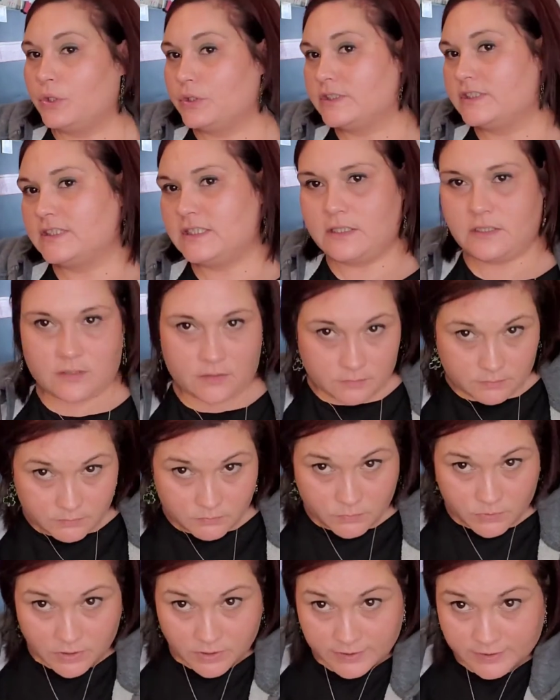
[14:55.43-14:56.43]
See,
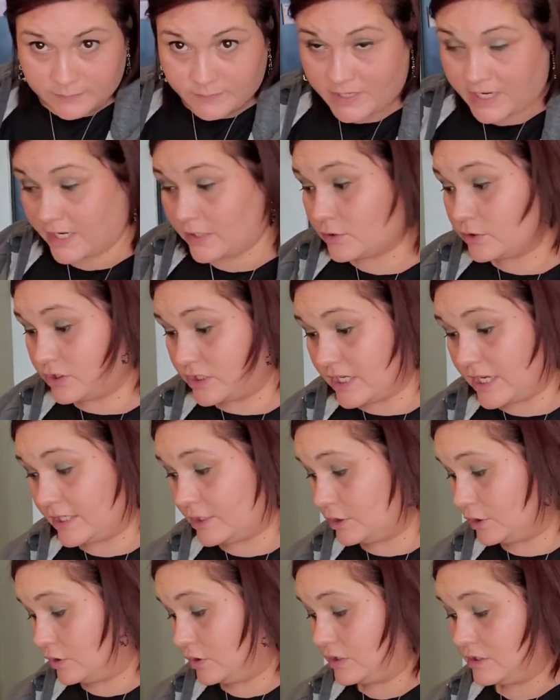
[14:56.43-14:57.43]
well, at least my hair's dyed
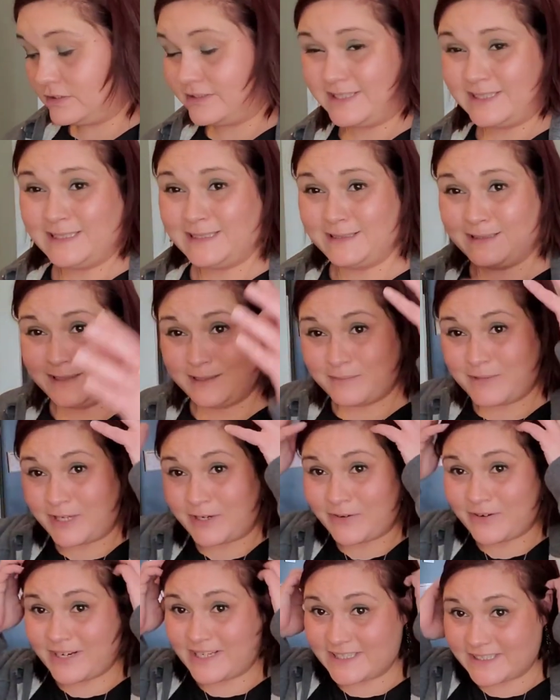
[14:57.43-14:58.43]
so you don't see any of my
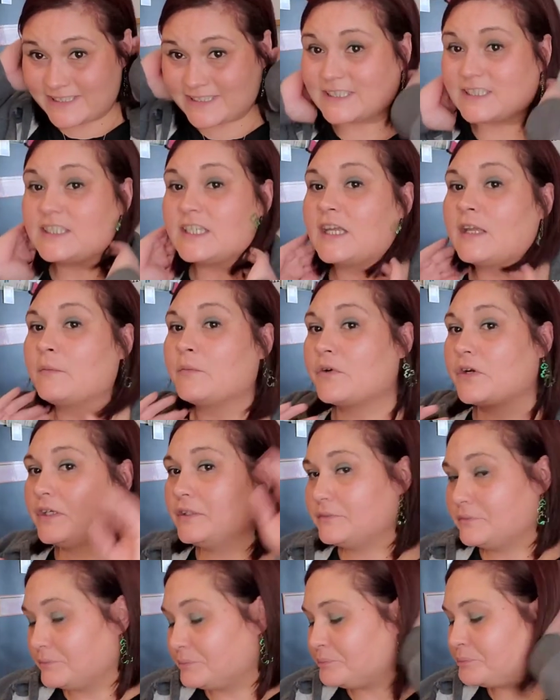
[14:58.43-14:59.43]
grays this time, right?